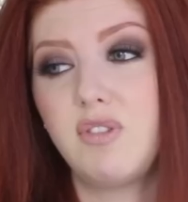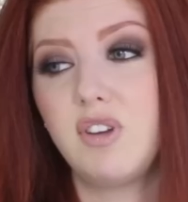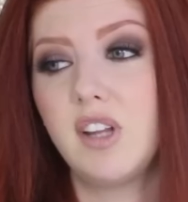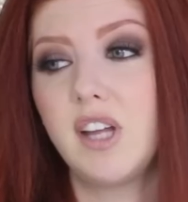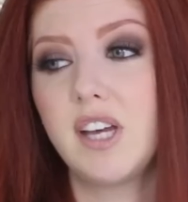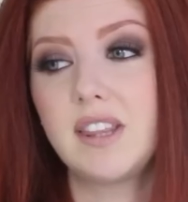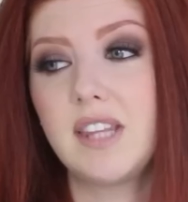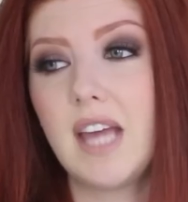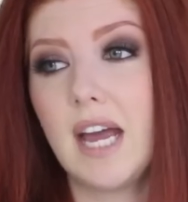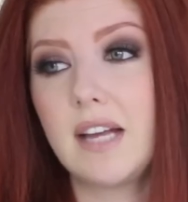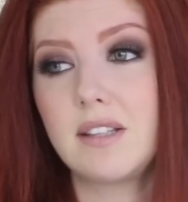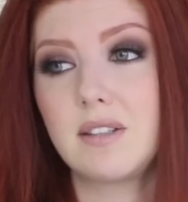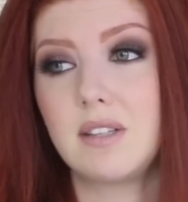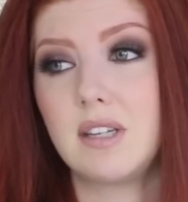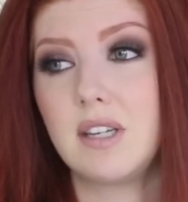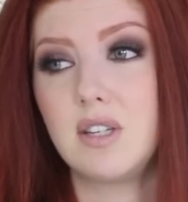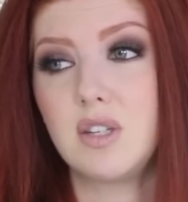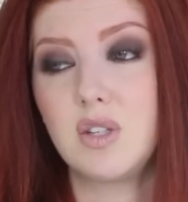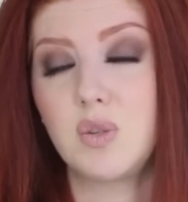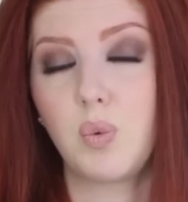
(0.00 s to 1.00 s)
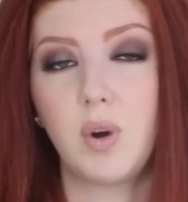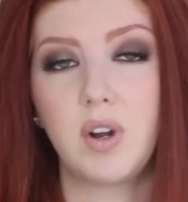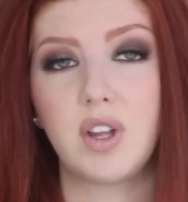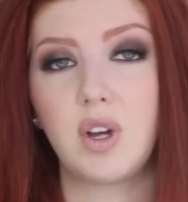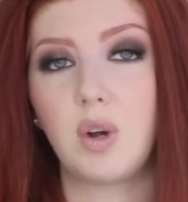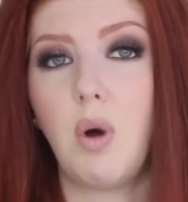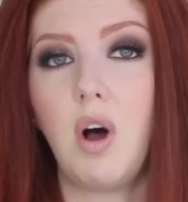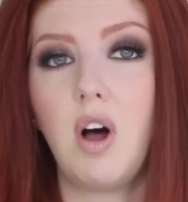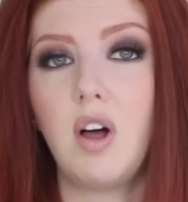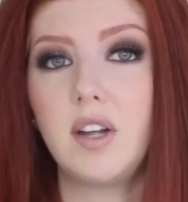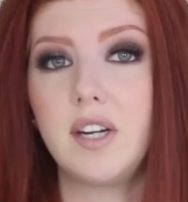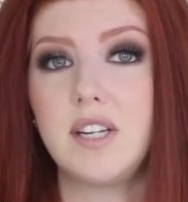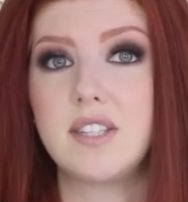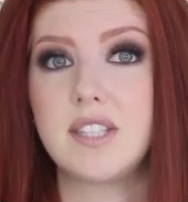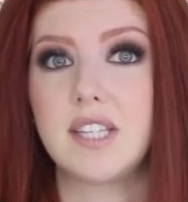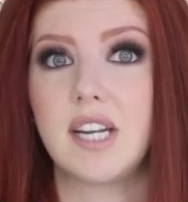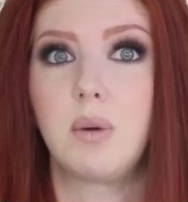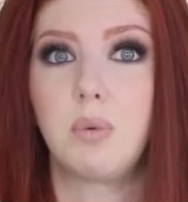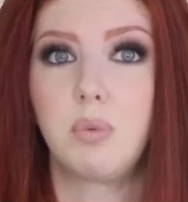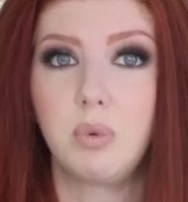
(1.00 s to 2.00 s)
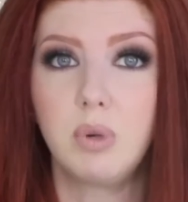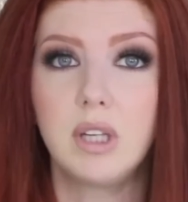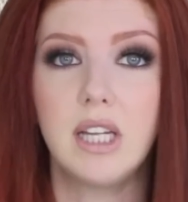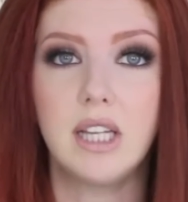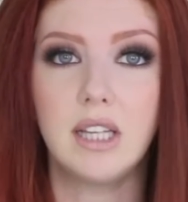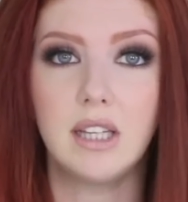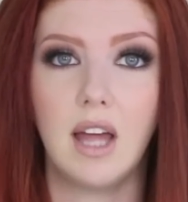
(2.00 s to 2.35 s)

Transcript: feel like that is one of the qualities that I really